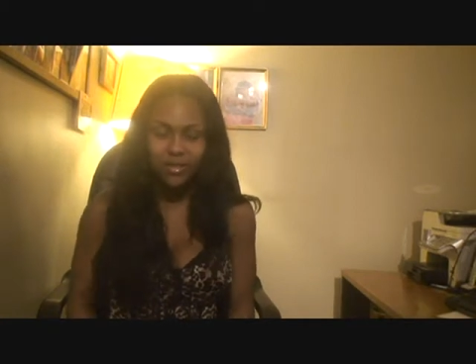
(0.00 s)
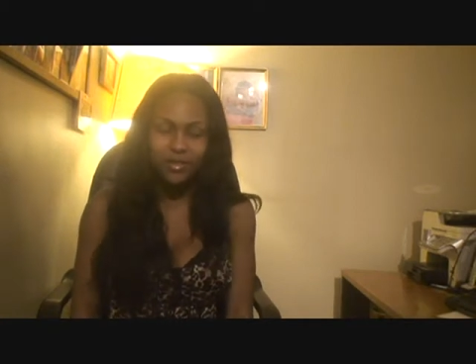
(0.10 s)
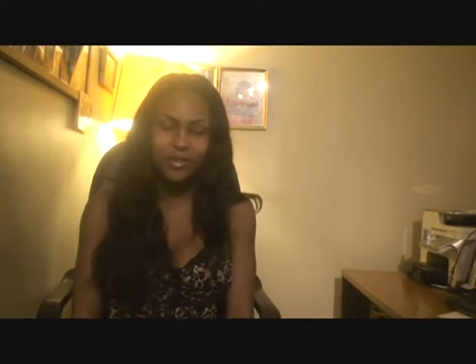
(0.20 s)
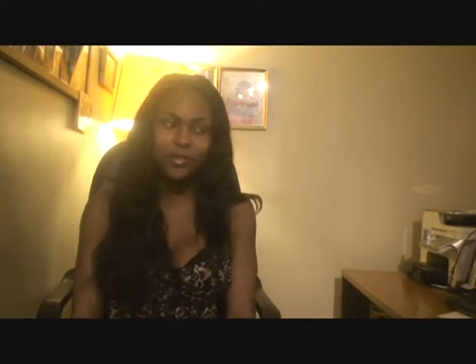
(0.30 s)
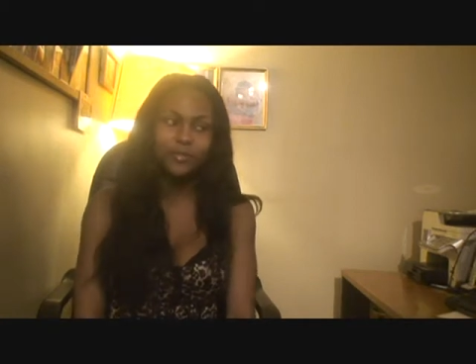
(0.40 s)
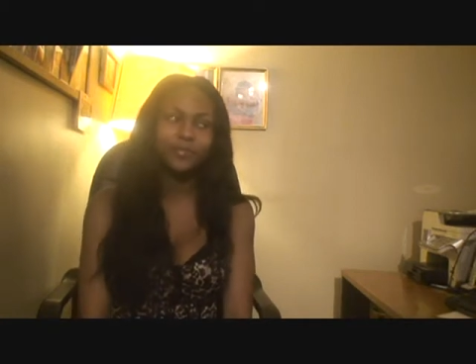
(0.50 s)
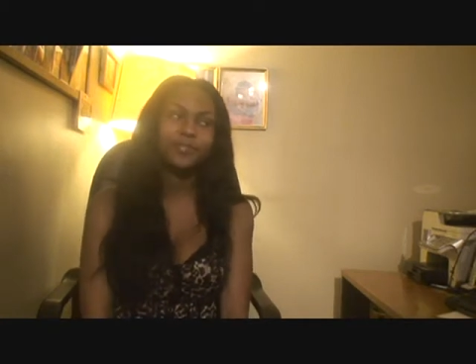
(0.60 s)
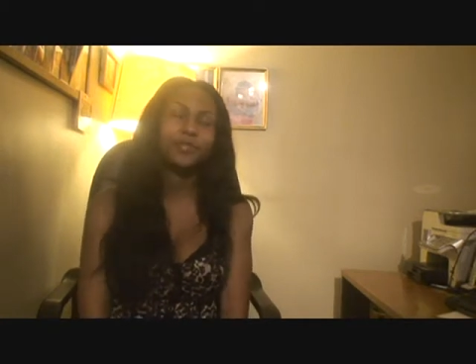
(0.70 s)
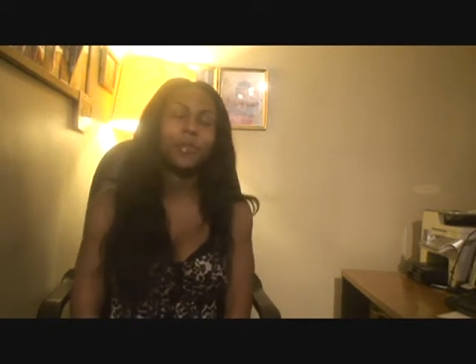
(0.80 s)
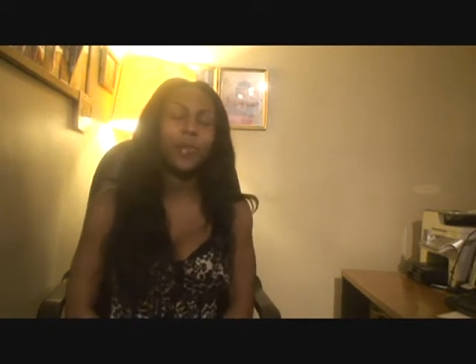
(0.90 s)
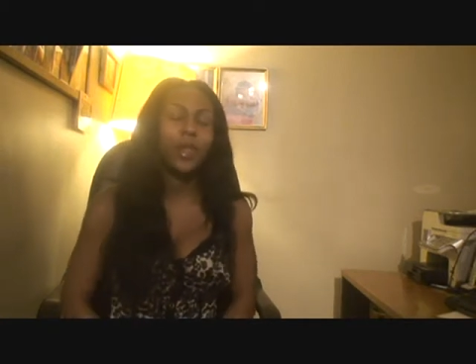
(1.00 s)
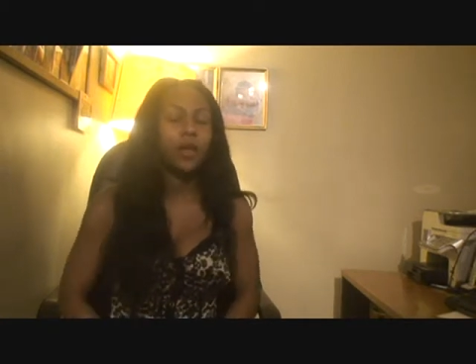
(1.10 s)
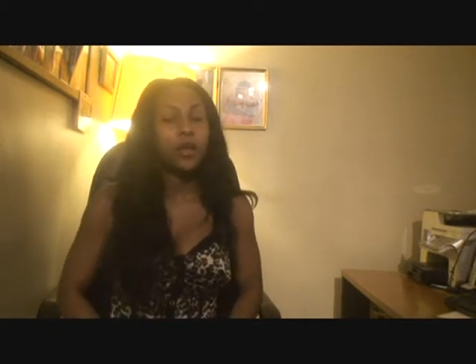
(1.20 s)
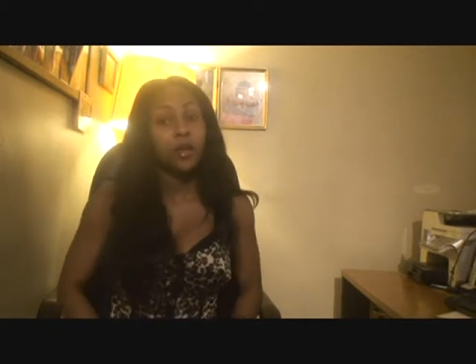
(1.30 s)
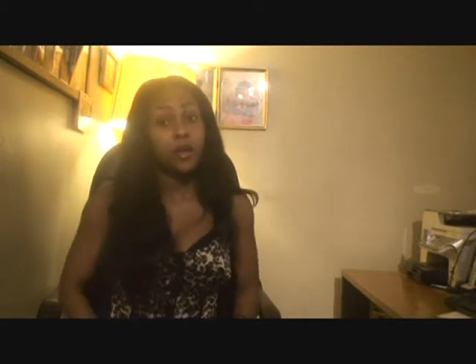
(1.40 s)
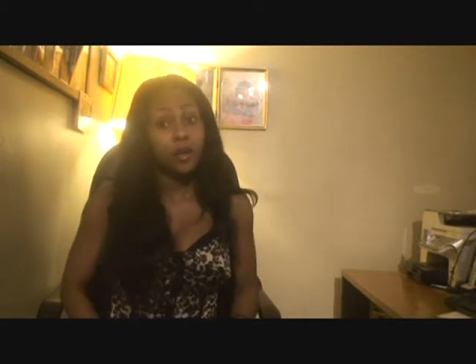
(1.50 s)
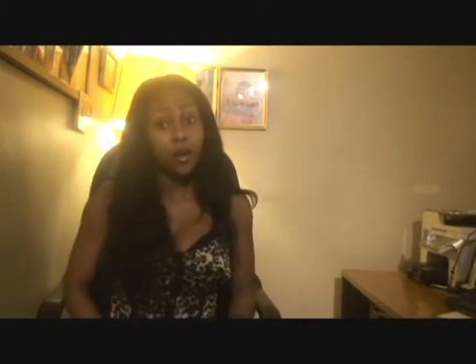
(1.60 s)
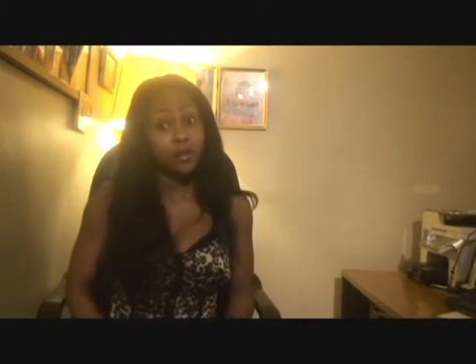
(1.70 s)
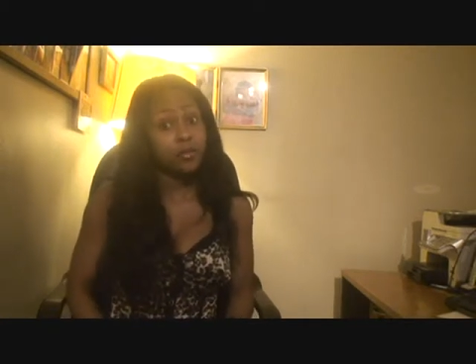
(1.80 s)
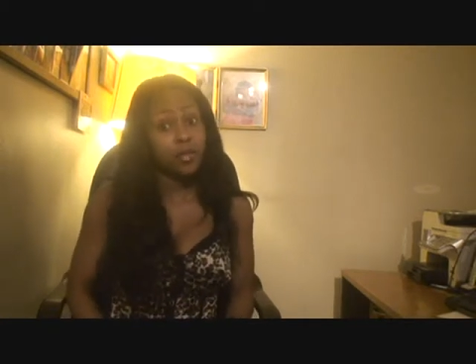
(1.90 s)
So
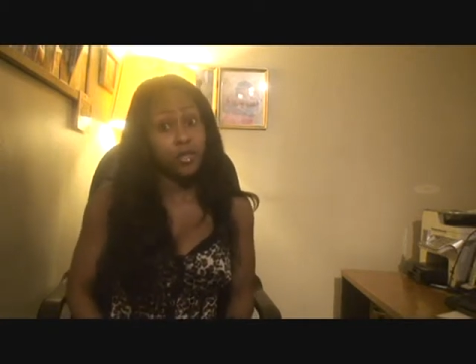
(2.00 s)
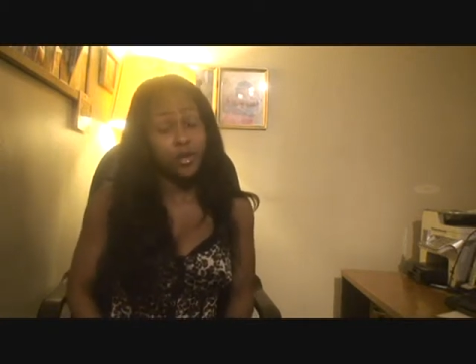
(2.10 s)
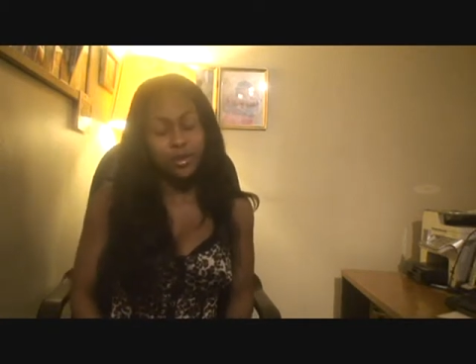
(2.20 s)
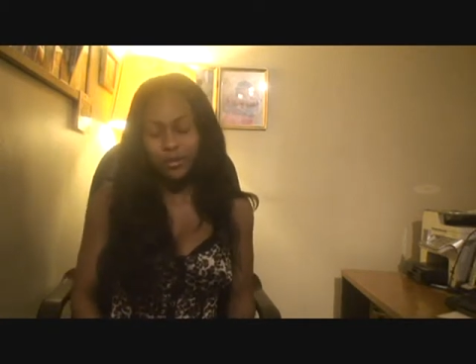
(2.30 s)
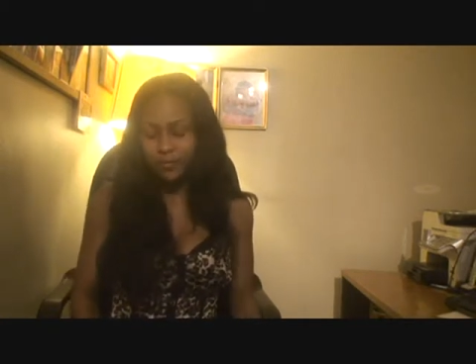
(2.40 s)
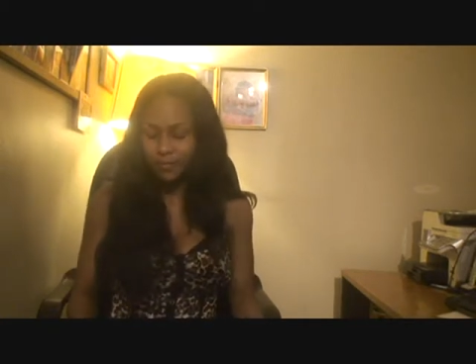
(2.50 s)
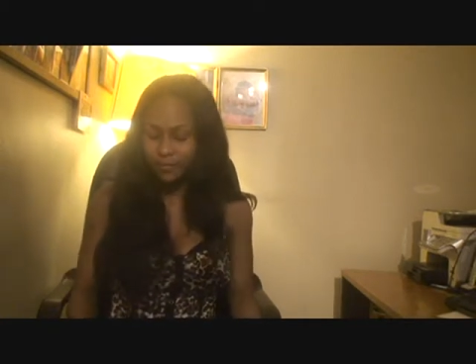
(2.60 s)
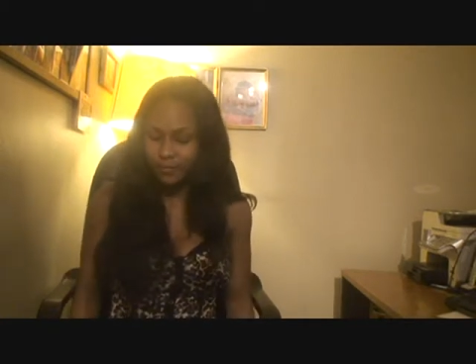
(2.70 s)
on with the song.